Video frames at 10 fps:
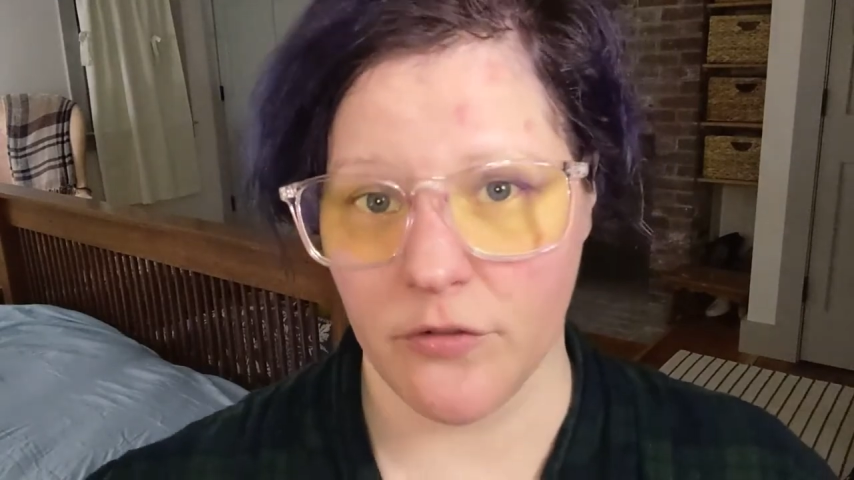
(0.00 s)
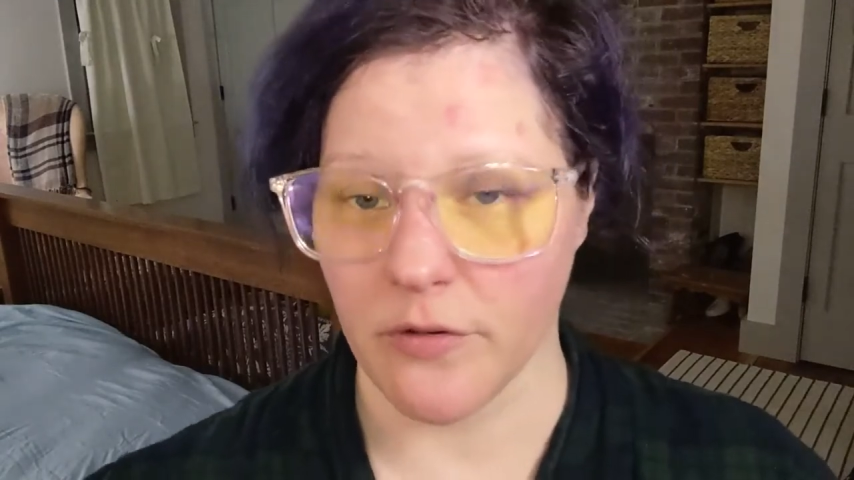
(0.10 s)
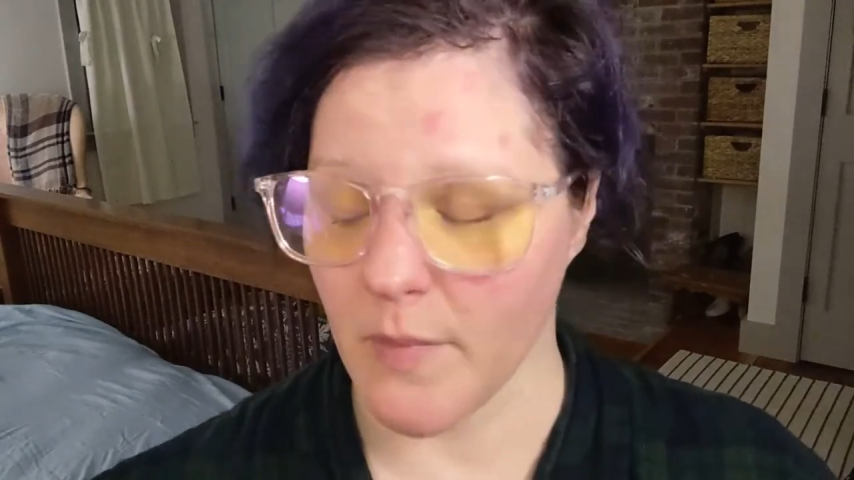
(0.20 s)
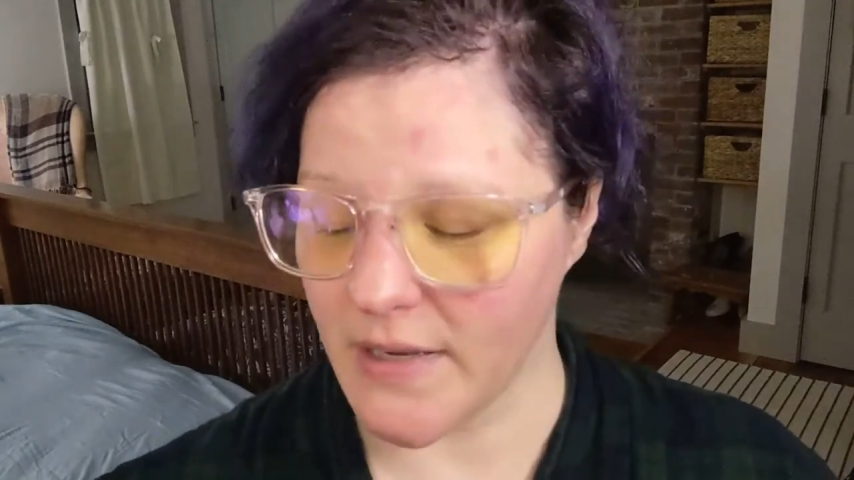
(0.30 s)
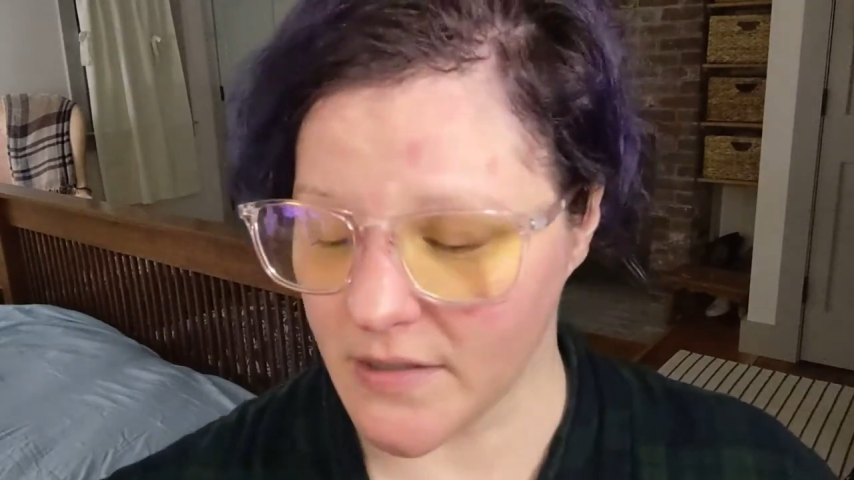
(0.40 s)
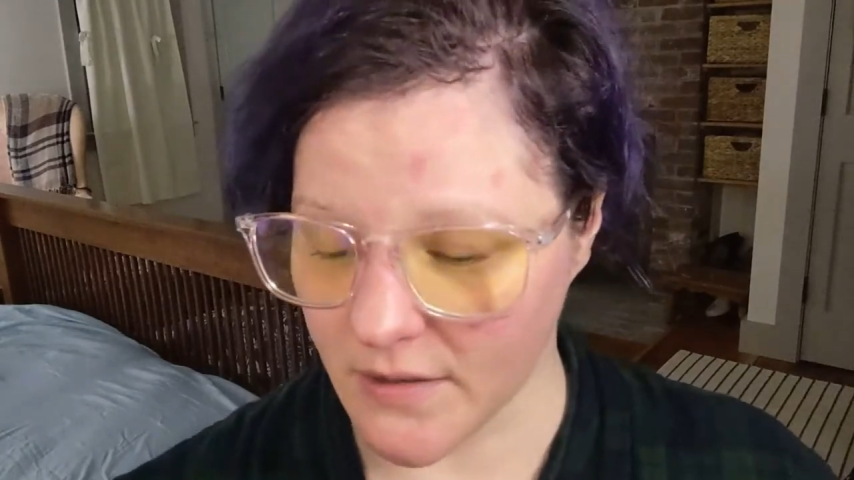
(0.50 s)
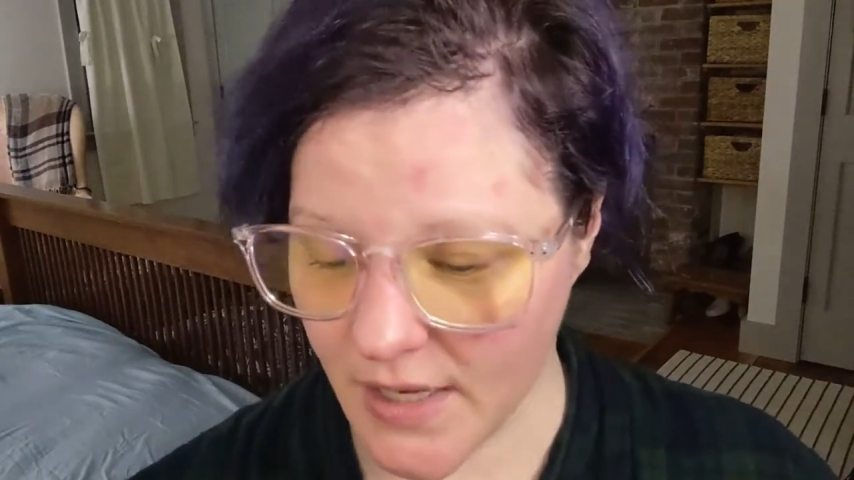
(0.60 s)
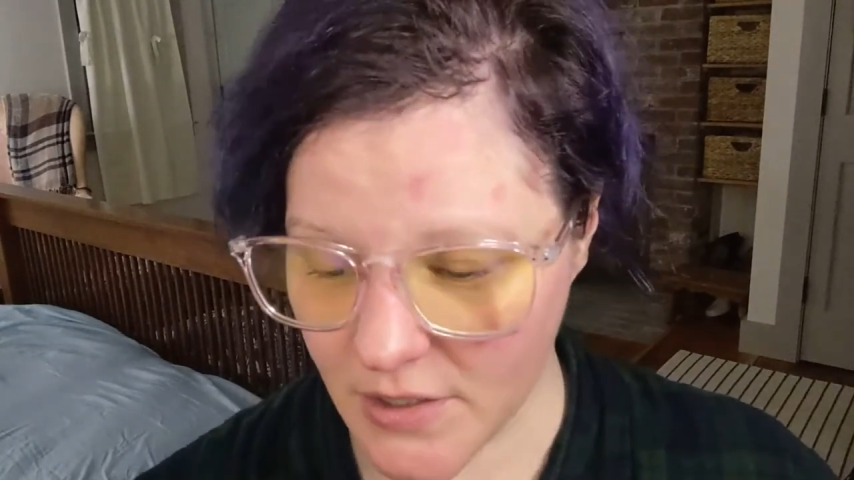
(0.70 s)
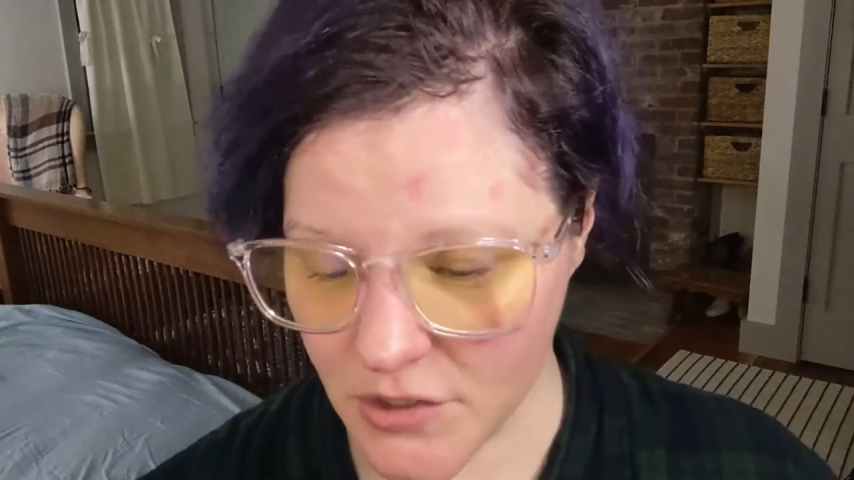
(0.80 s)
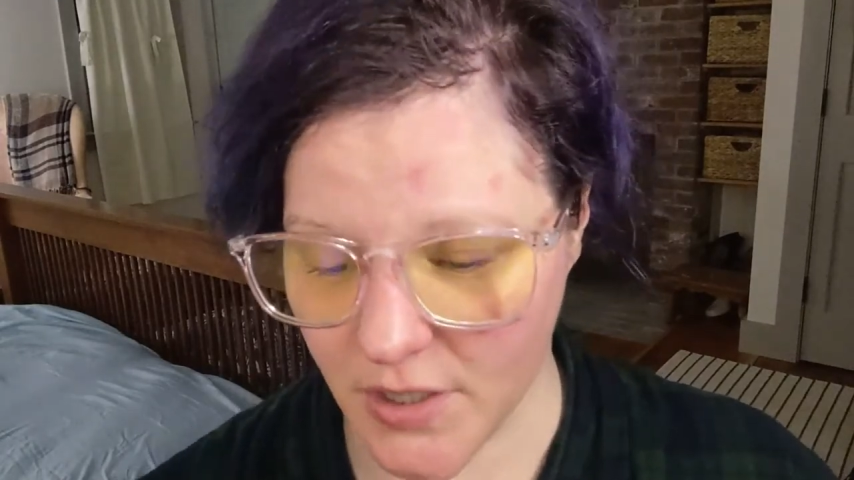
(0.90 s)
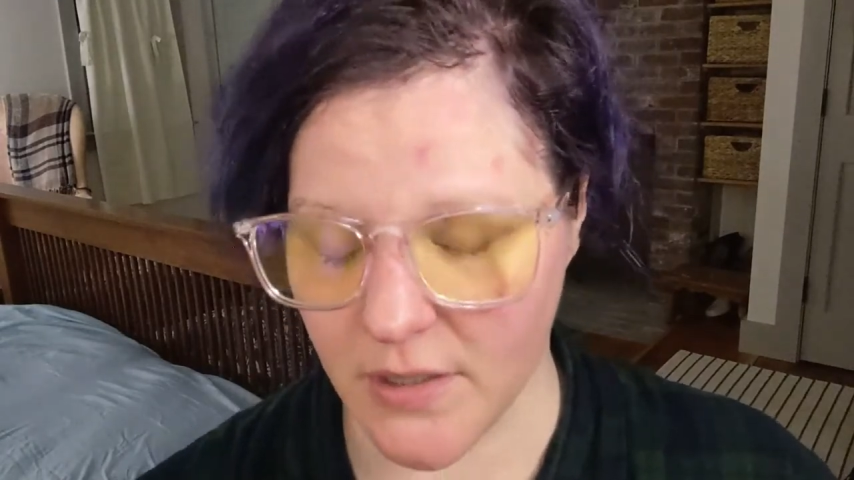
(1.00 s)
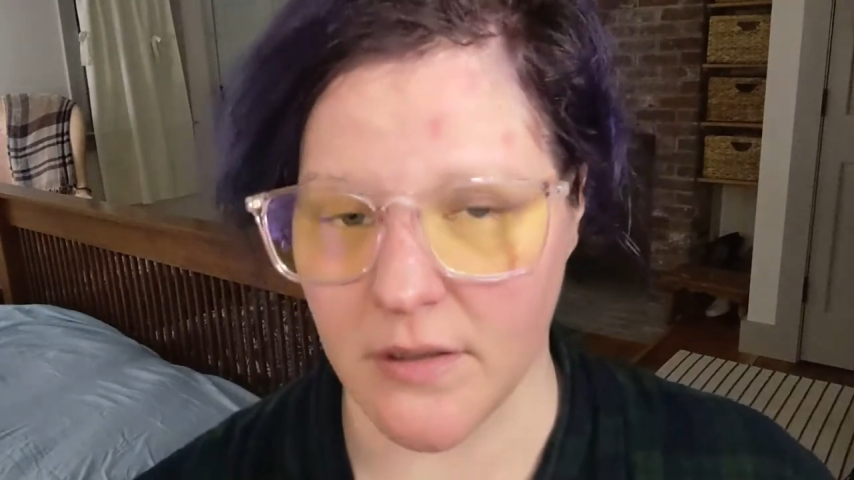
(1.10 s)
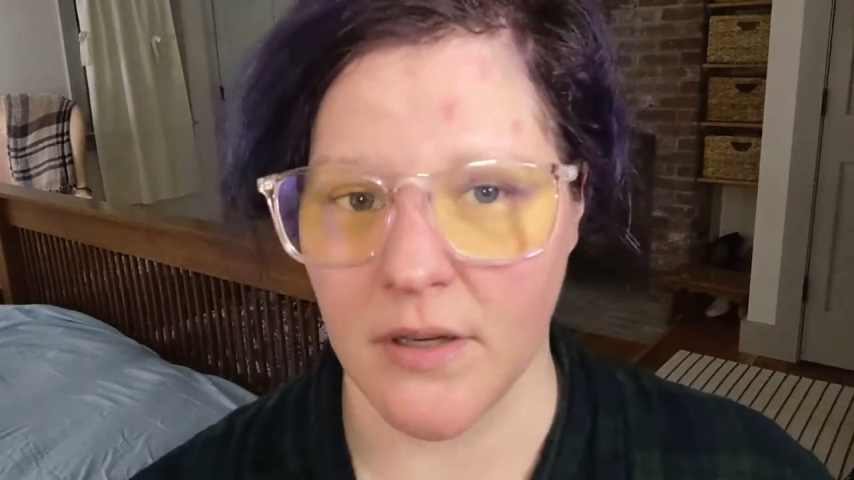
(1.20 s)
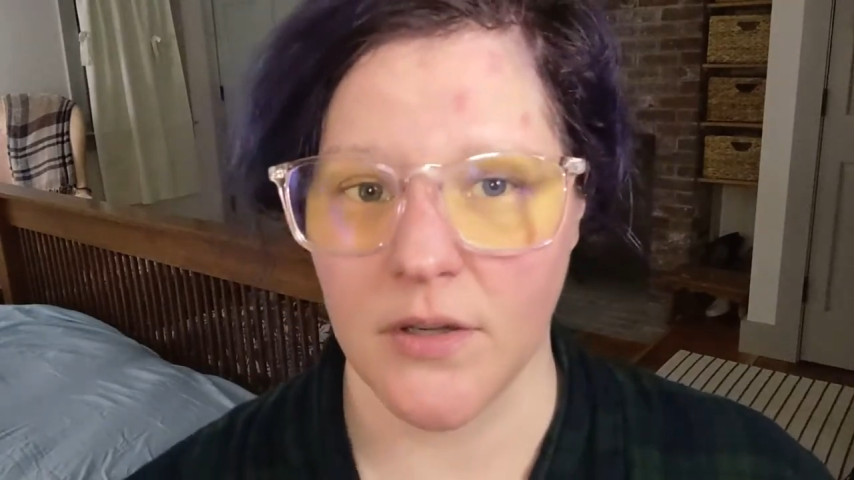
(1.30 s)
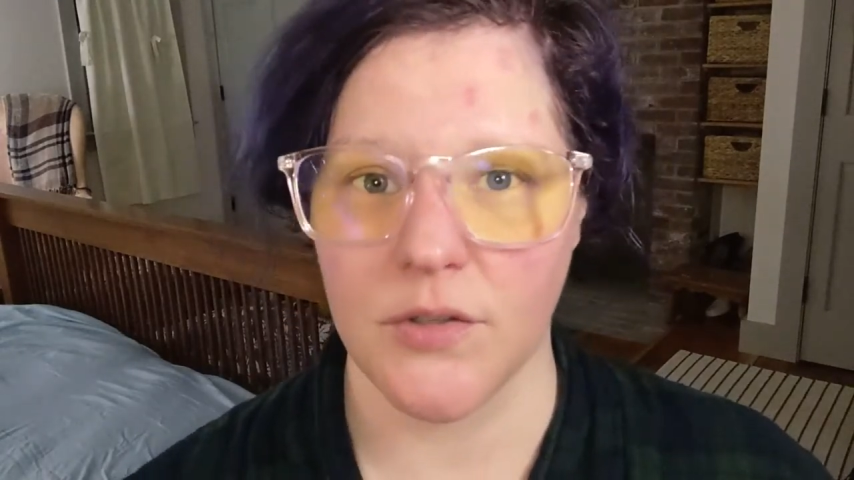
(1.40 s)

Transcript: from isolation